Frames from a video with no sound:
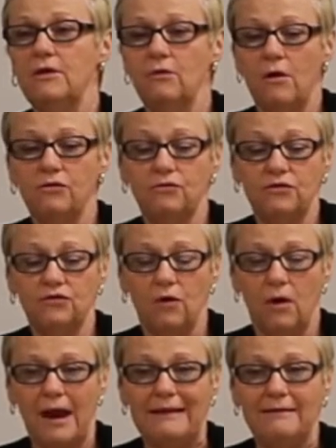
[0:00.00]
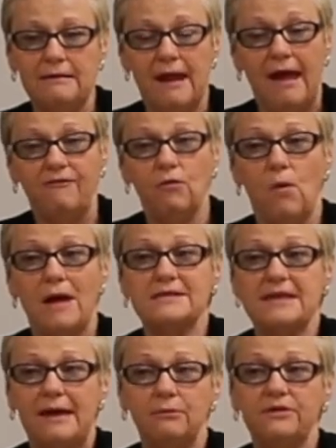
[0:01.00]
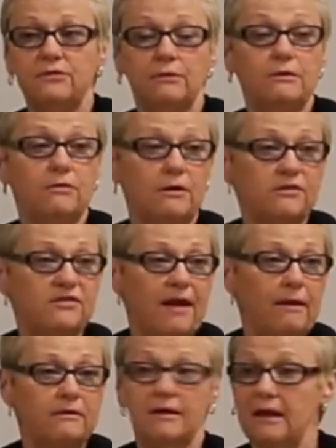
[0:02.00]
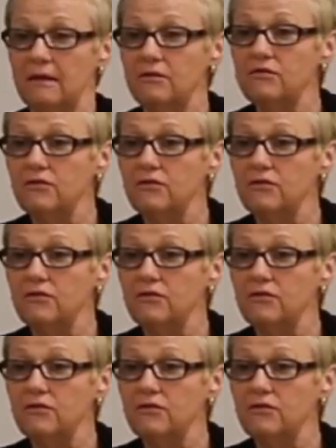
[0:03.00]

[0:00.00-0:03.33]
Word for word: the grocery store and didn't have to walk sideways through the turnstile to get in the